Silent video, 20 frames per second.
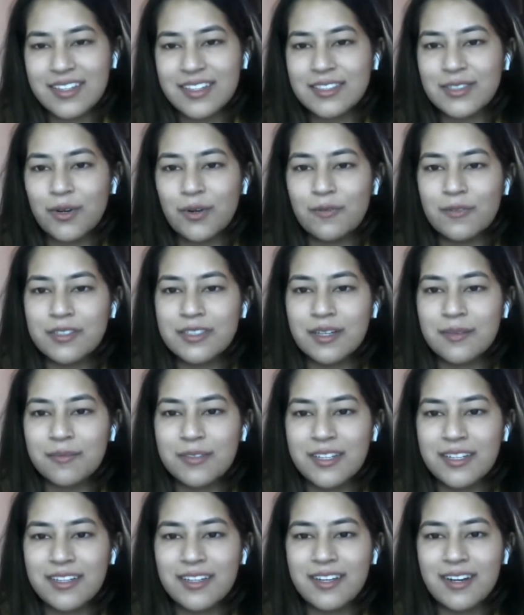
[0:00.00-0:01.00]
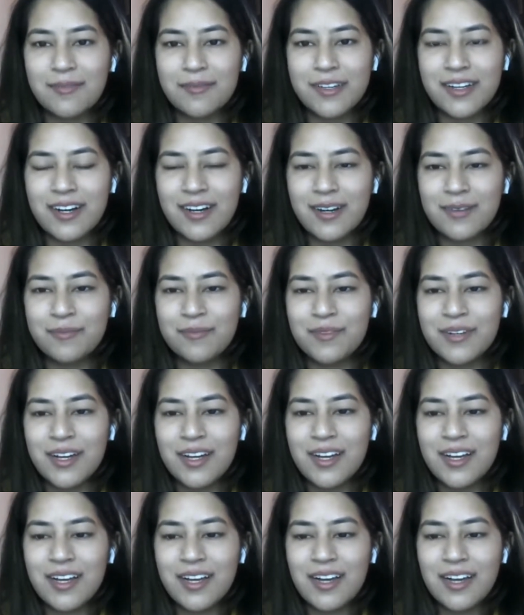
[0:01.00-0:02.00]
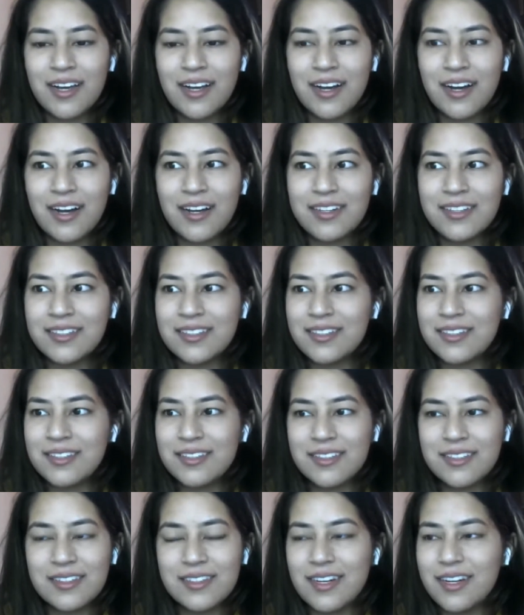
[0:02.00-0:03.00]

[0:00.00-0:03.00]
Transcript: there's always something coming up and